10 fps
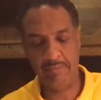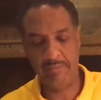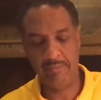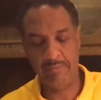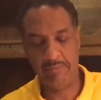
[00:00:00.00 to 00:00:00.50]

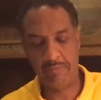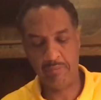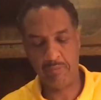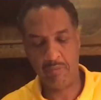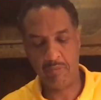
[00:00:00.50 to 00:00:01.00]

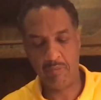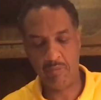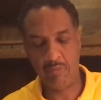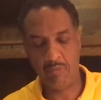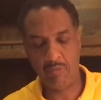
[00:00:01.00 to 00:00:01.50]

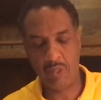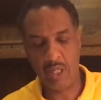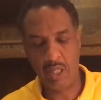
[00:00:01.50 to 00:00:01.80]
No one is speaking in this clip.